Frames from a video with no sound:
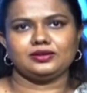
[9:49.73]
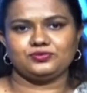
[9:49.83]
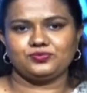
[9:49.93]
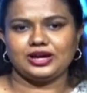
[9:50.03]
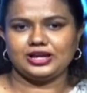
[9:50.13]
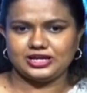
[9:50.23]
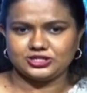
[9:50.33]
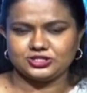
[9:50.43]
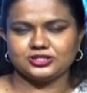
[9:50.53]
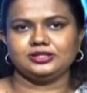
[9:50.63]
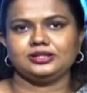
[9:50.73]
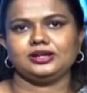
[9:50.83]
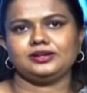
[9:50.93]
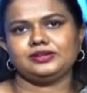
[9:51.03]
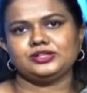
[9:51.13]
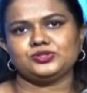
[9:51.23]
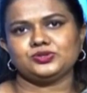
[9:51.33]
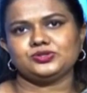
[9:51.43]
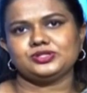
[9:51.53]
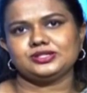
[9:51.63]
financial
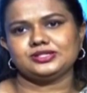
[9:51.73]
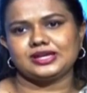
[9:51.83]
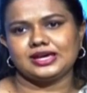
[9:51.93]
resources